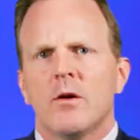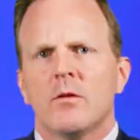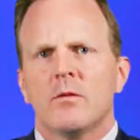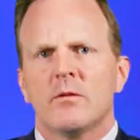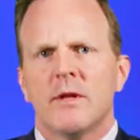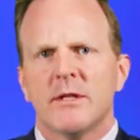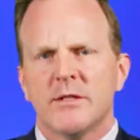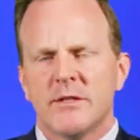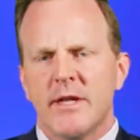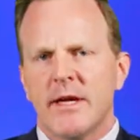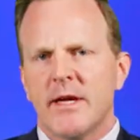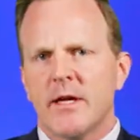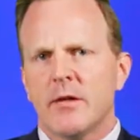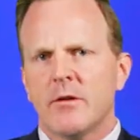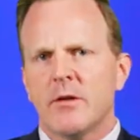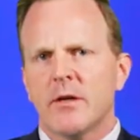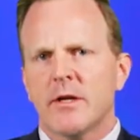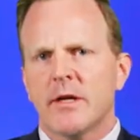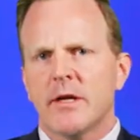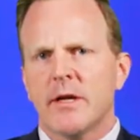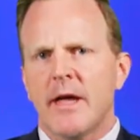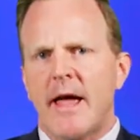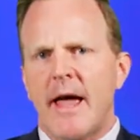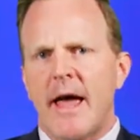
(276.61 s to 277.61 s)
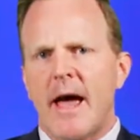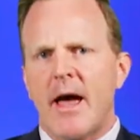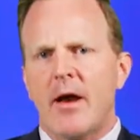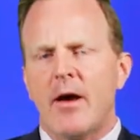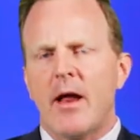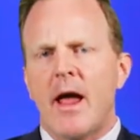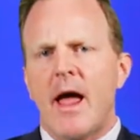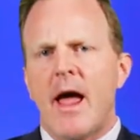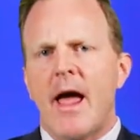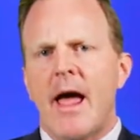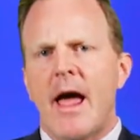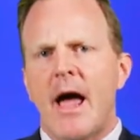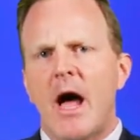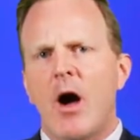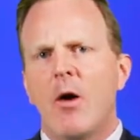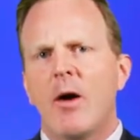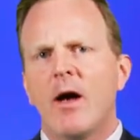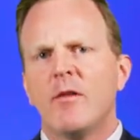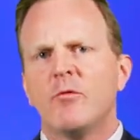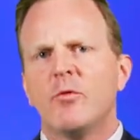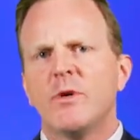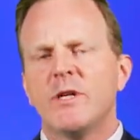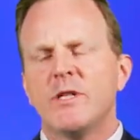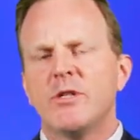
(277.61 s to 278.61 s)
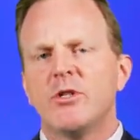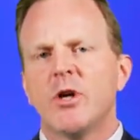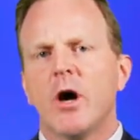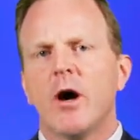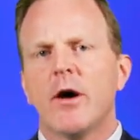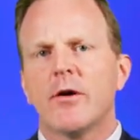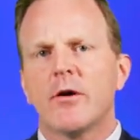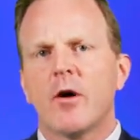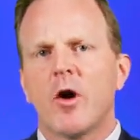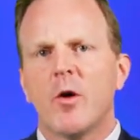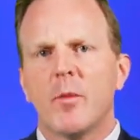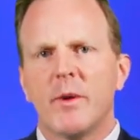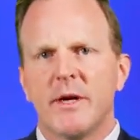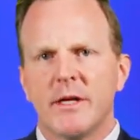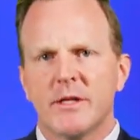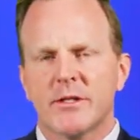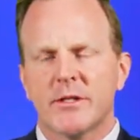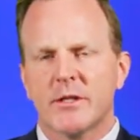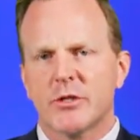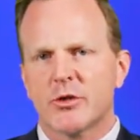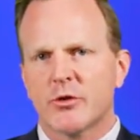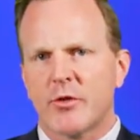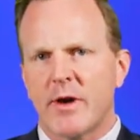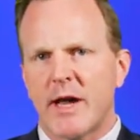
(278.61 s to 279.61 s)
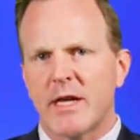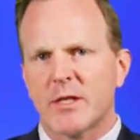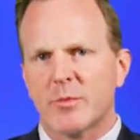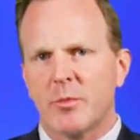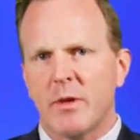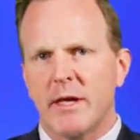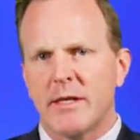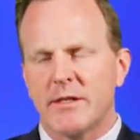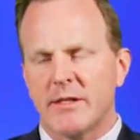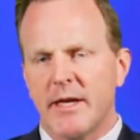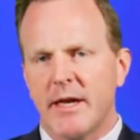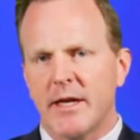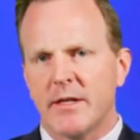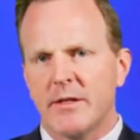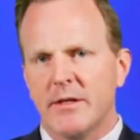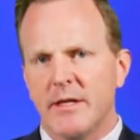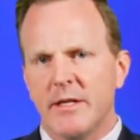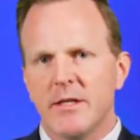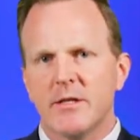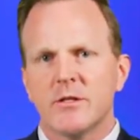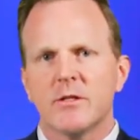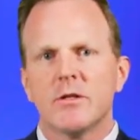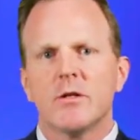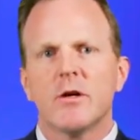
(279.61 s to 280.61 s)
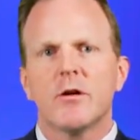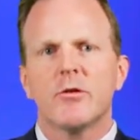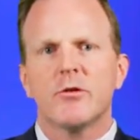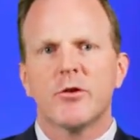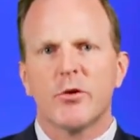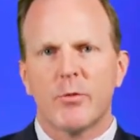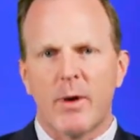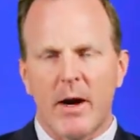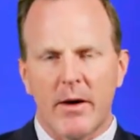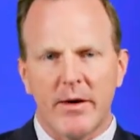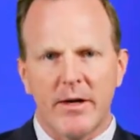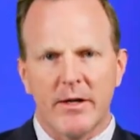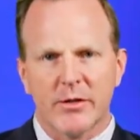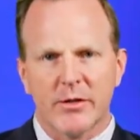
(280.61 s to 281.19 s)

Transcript: Let's take a look at how have we done our meniscus transplant techniques throughout